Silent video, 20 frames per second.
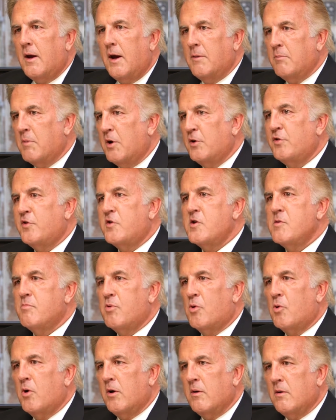And most
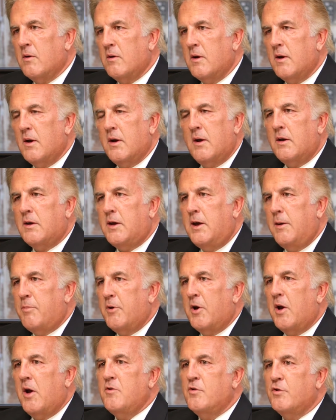important, keep
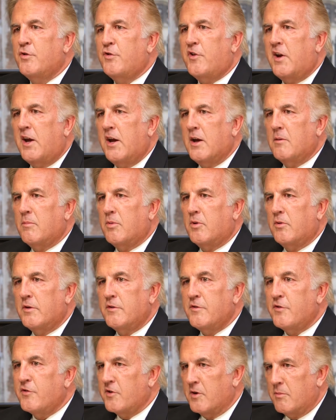it understandable
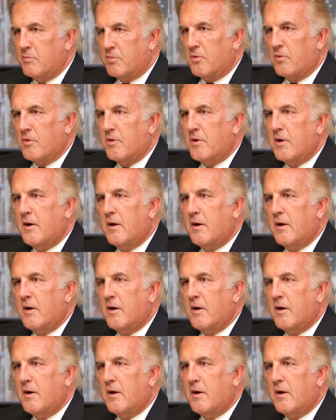and simple.